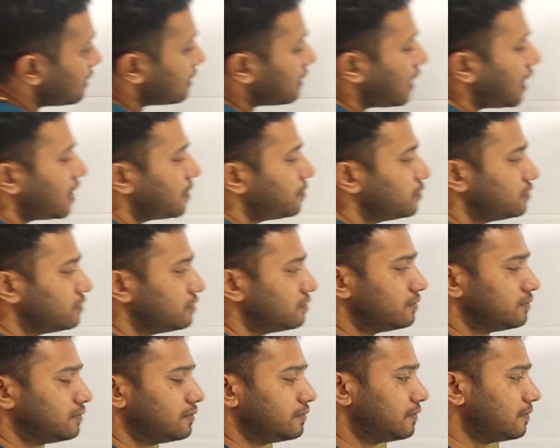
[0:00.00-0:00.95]

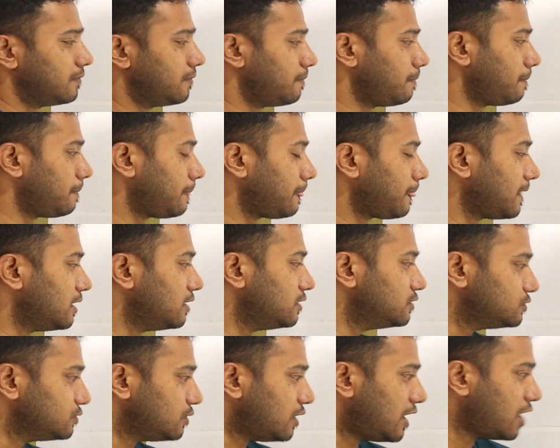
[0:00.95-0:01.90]
carbon.
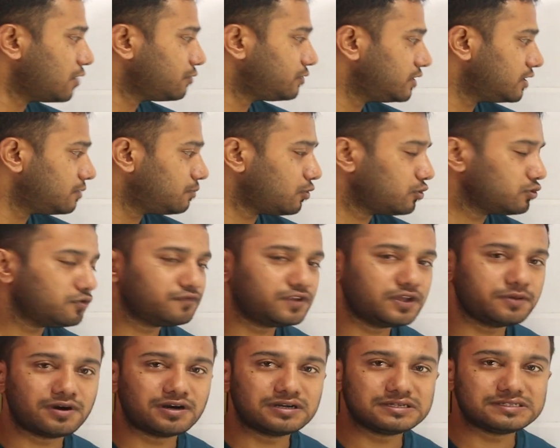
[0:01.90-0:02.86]
So out here both of
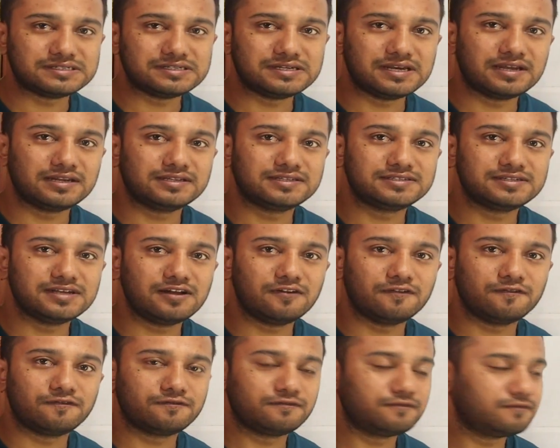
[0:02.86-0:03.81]
them are CN
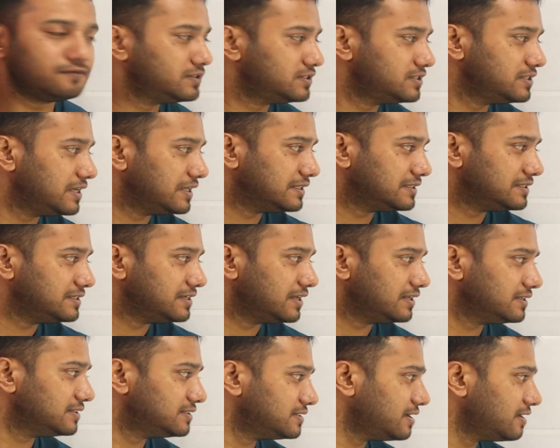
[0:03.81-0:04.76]
itself. CN
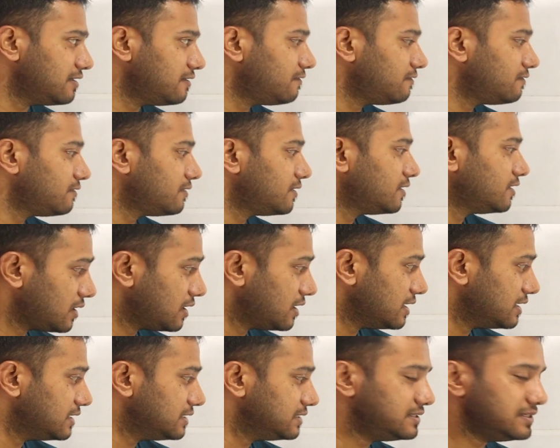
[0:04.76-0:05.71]
itself.
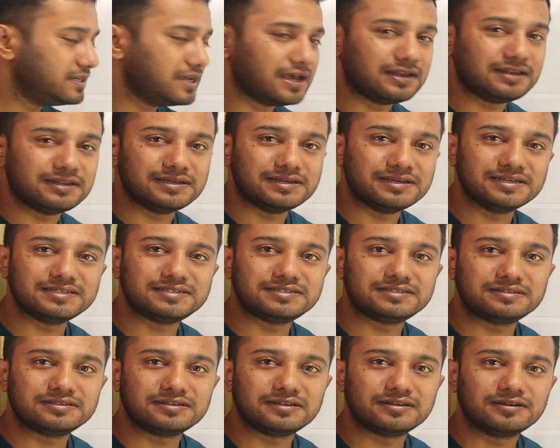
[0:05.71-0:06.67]
CN
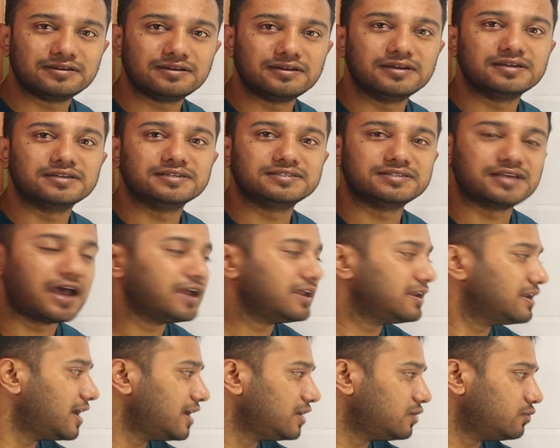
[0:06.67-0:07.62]
is
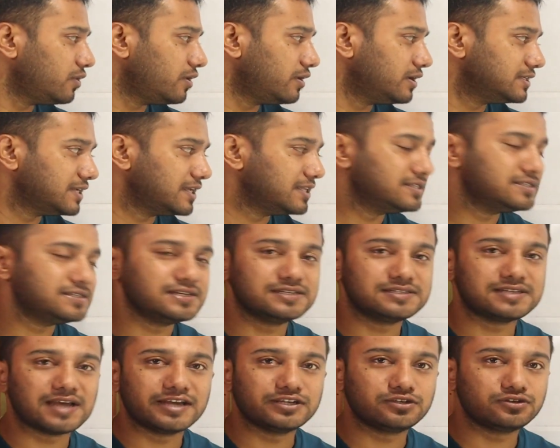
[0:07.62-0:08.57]
cyanide, whereas NC
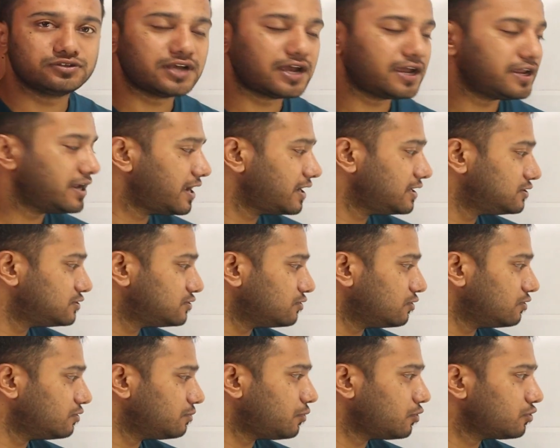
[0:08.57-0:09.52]
is isocyanide.
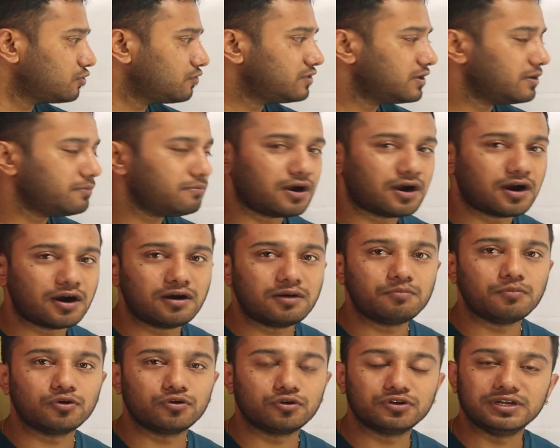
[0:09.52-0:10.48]
So both of them are
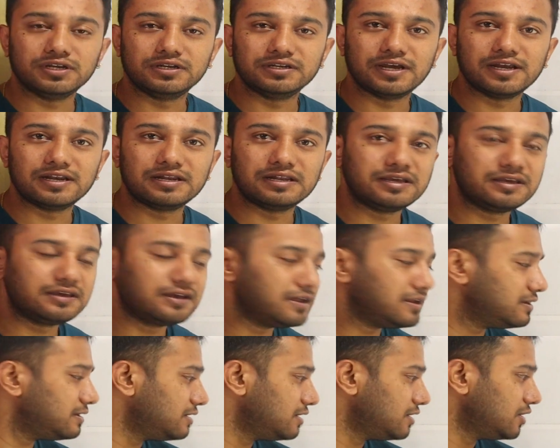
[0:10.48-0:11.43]
monodentate
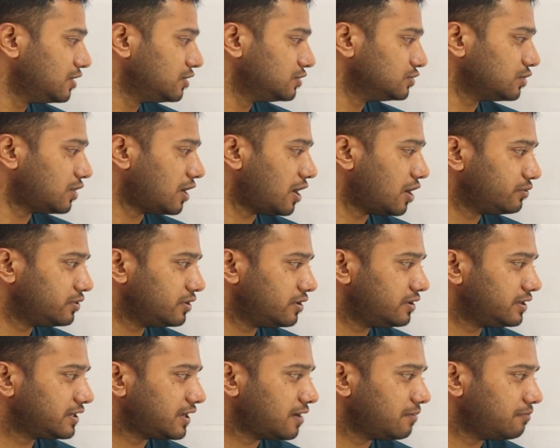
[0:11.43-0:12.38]
ligand. So out here
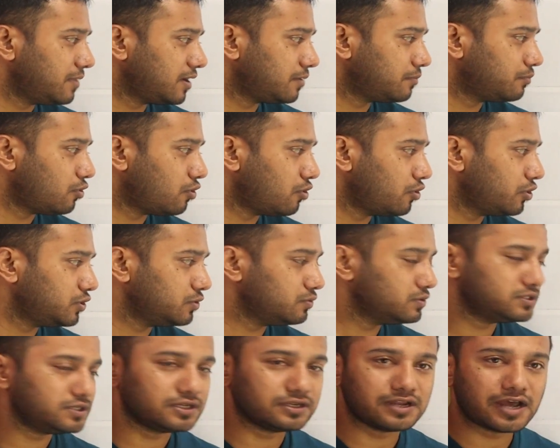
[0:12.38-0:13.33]
it can make bond
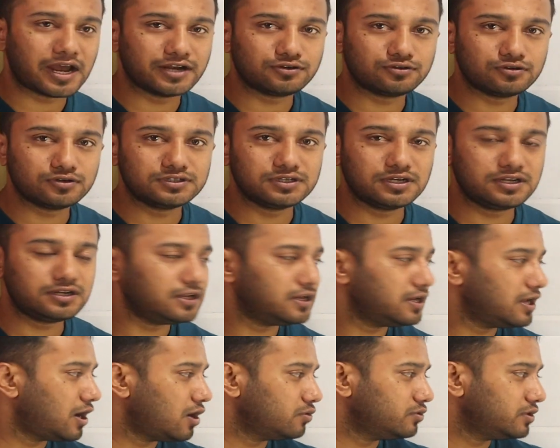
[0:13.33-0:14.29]
using nitrogen, and
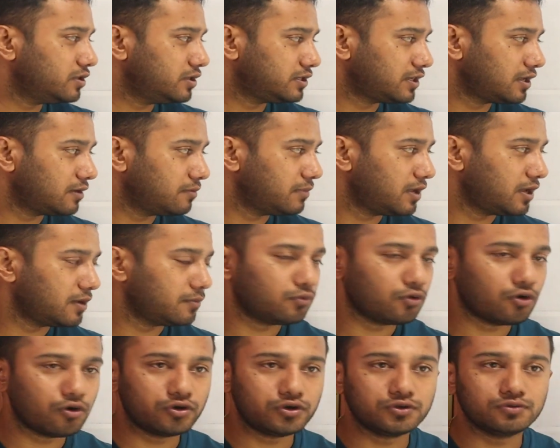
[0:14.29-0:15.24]
out here it can make
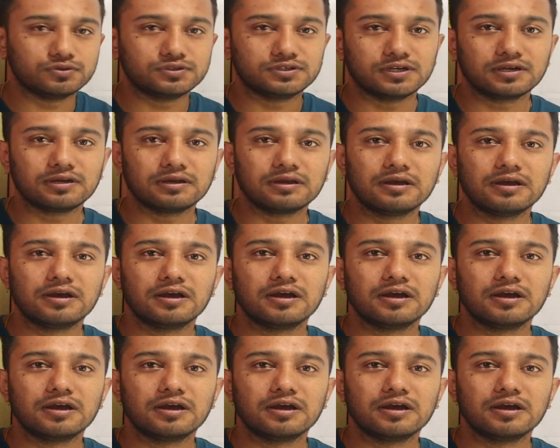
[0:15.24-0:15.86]
bond using